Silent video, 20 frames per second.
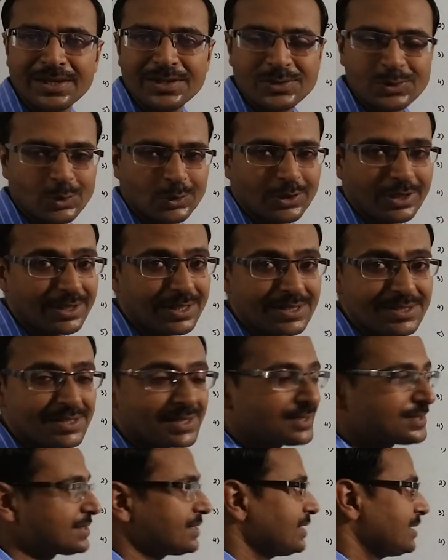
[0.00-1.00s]
So
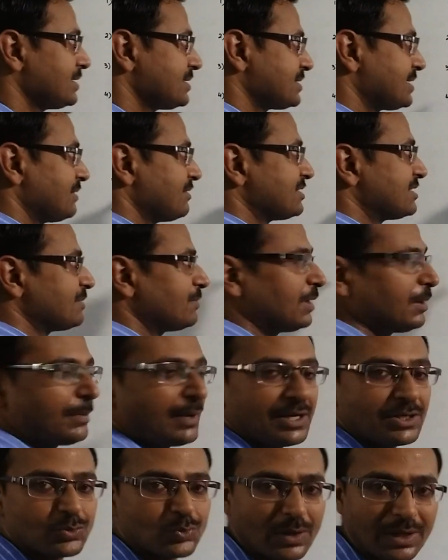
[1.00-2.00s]
36 is divisible
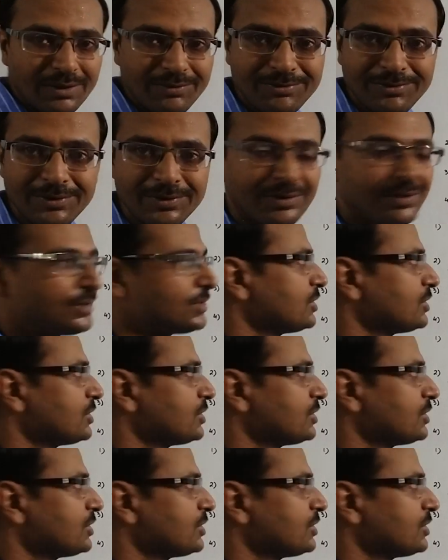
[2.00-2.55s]
by 12.